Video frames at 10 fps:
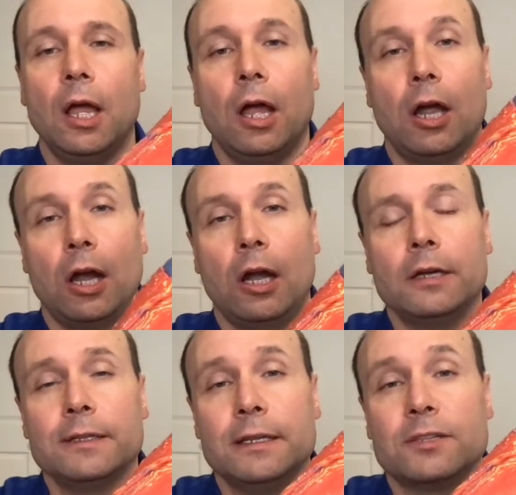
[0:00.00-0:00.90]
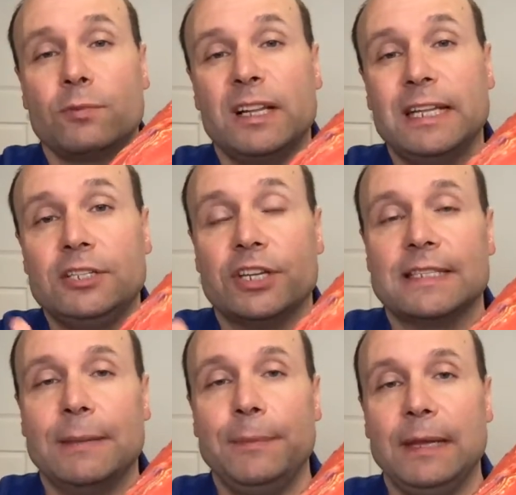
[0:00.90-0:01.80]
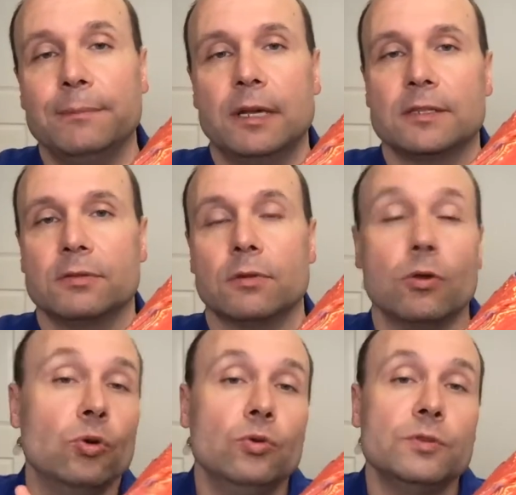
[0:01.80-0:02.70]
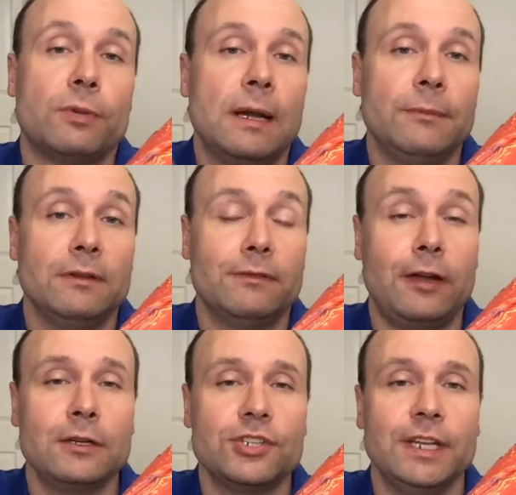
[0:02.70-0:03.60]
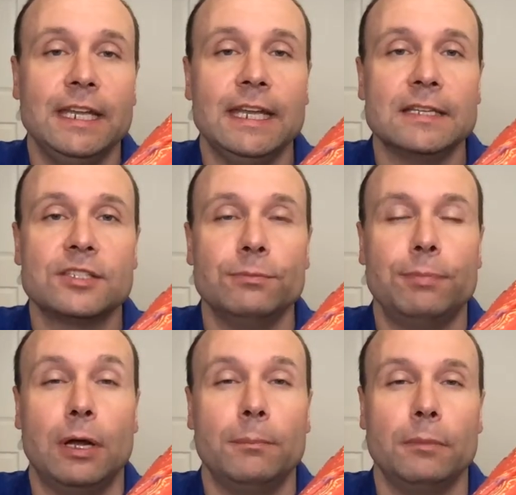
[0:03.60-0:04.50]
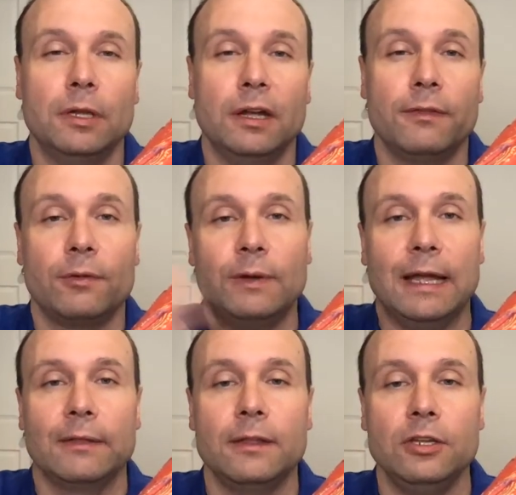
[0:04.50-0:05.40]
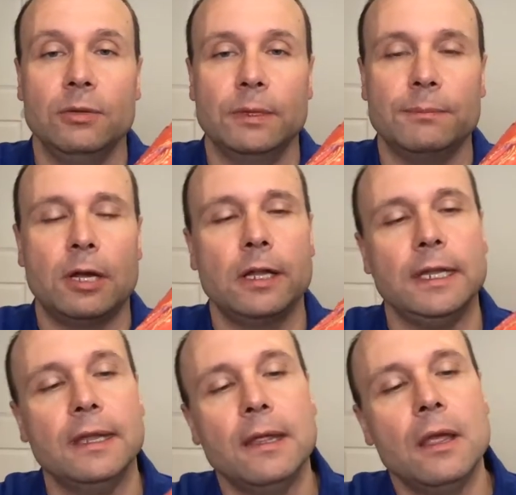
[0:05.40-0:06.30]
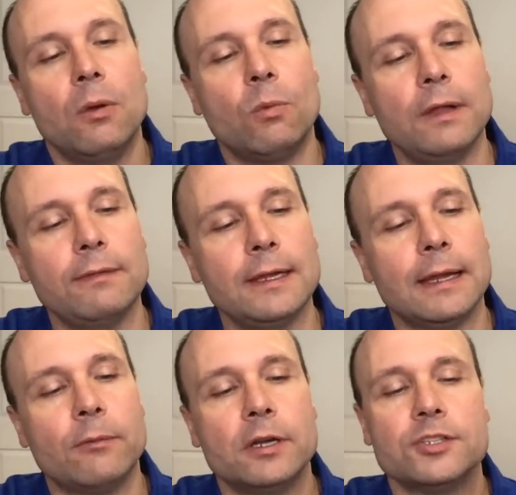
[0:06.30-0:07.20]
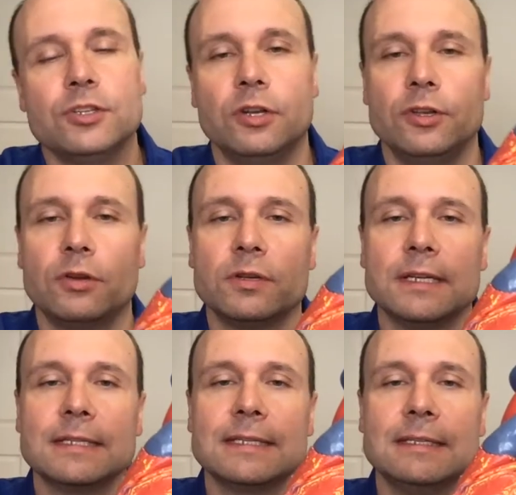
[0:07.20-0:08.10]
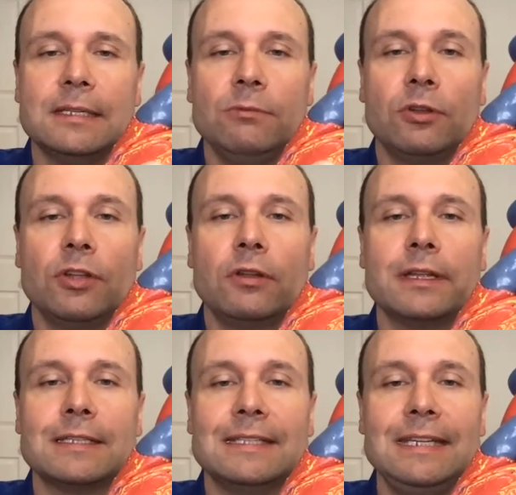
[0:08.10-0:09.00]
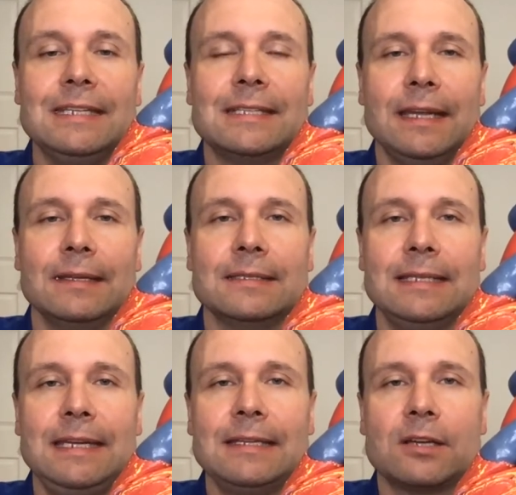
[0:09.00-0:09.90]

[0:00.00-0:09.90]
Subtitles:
A heart is really just a big muscle whose primary function is to pump blood throughout the human body. One thing I want you to notice is you will notice these things. These